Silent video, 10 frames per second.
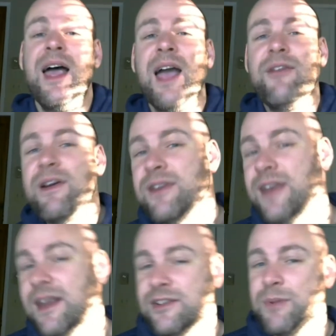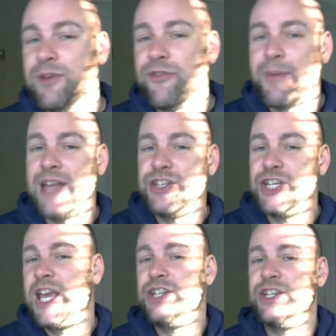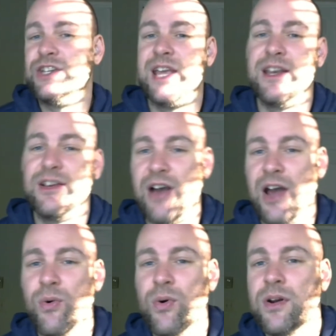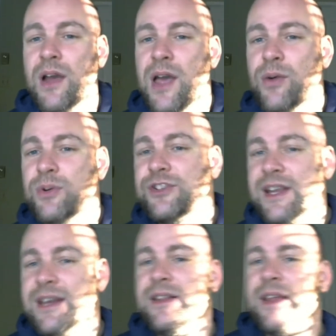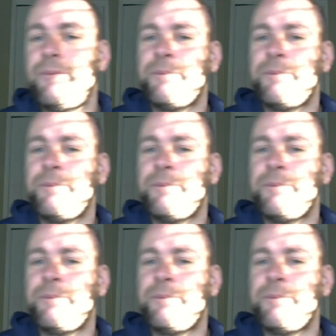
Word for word: I found an estimate from educationdata.org which stated that